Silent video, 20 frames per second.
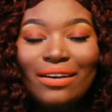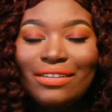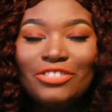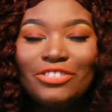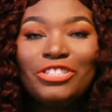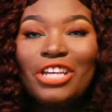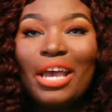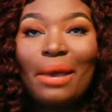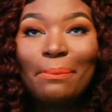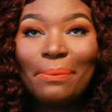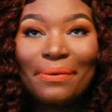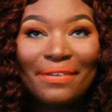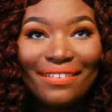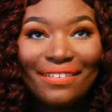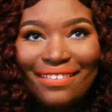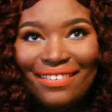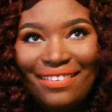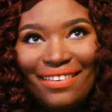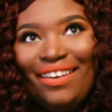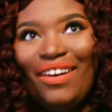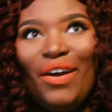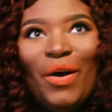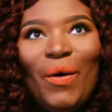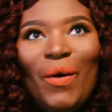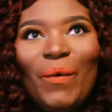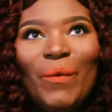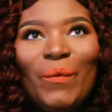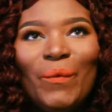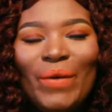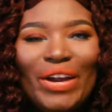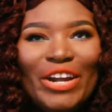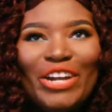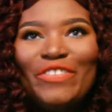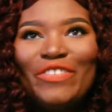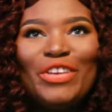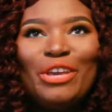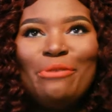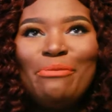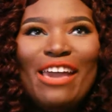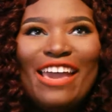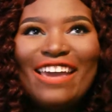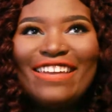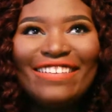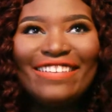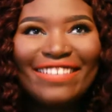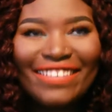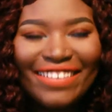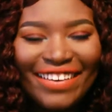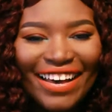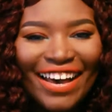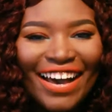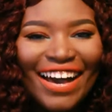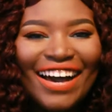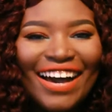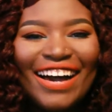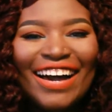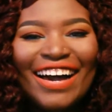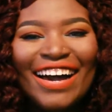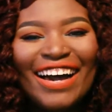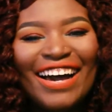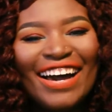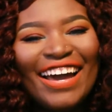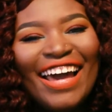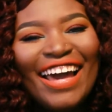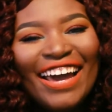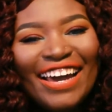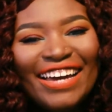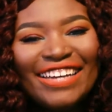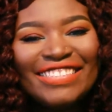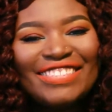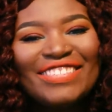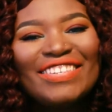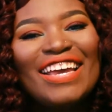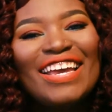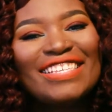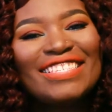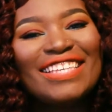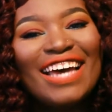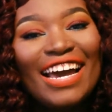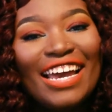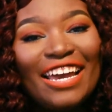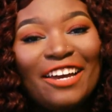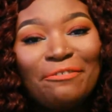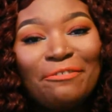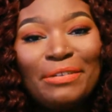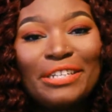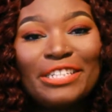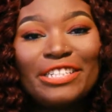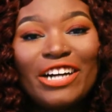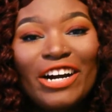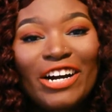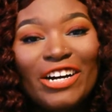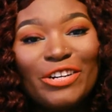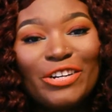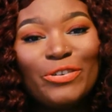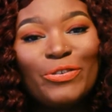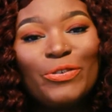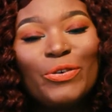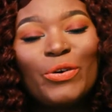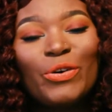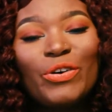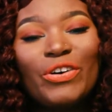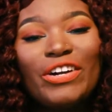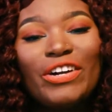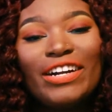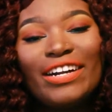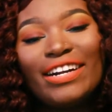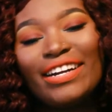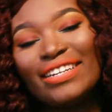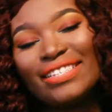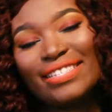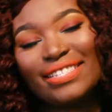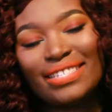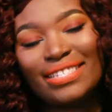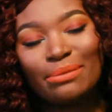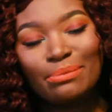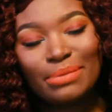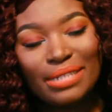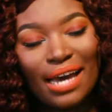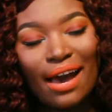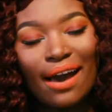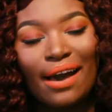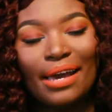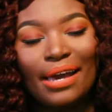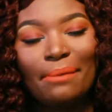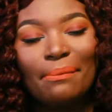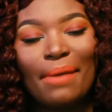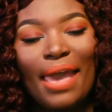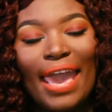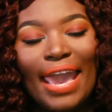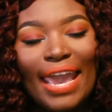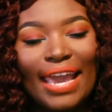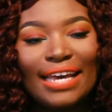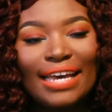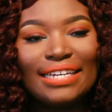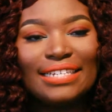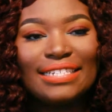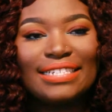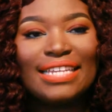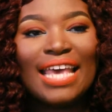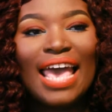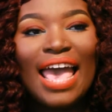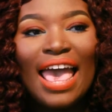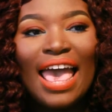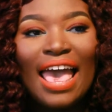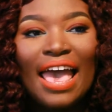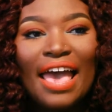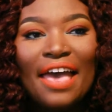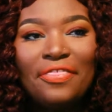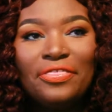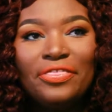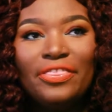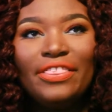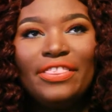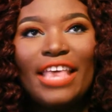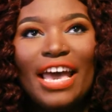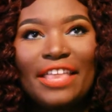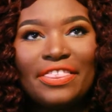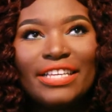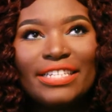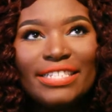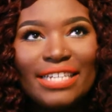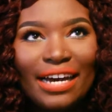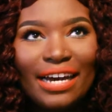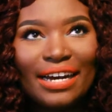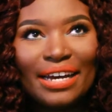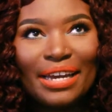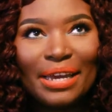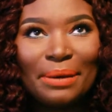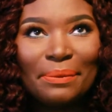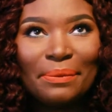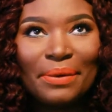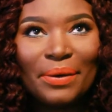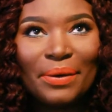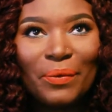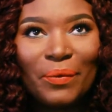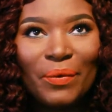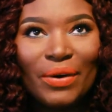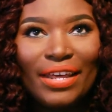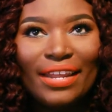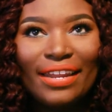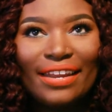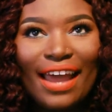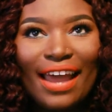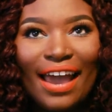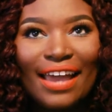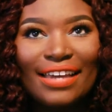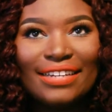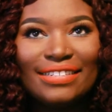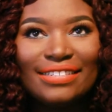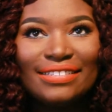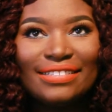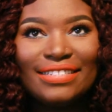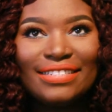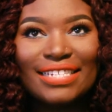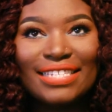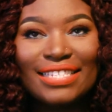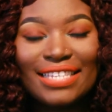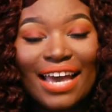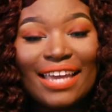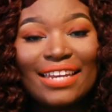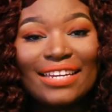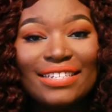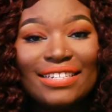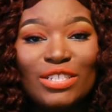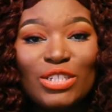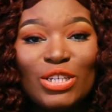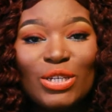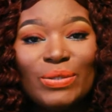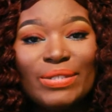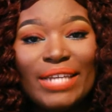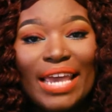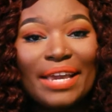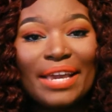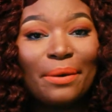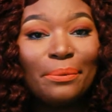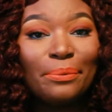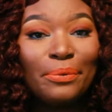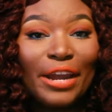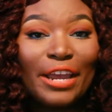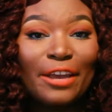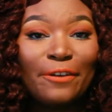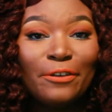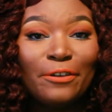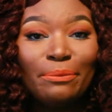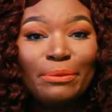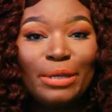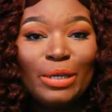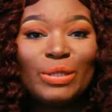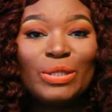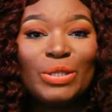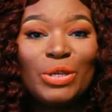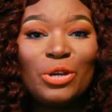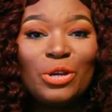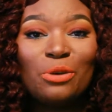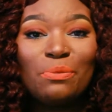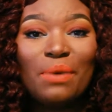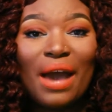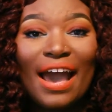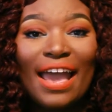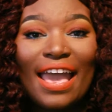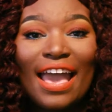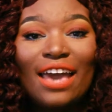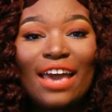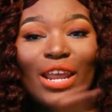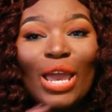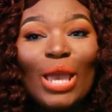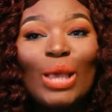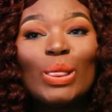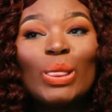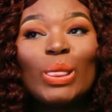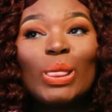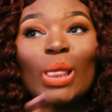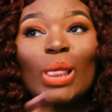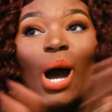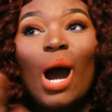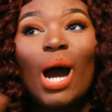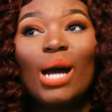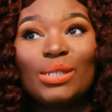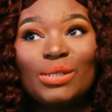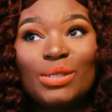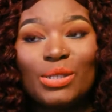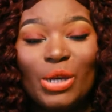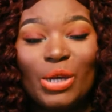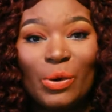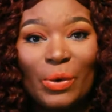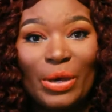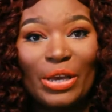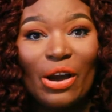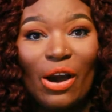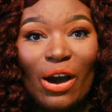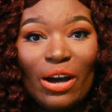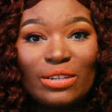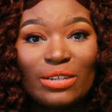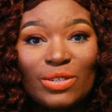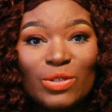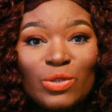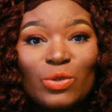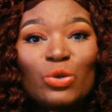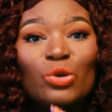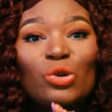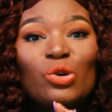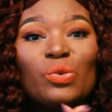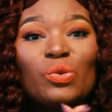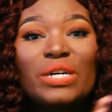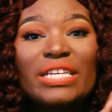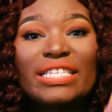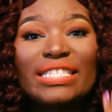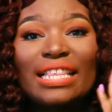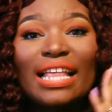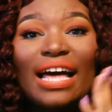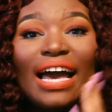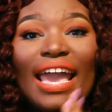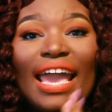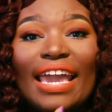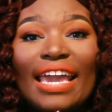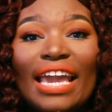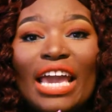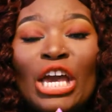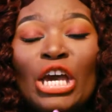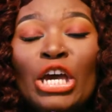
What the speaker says: Chip, where have you been? So yes, I have been gone for some time, and at the time when I decided to take a break from YouTube, I had a lot going on. School was like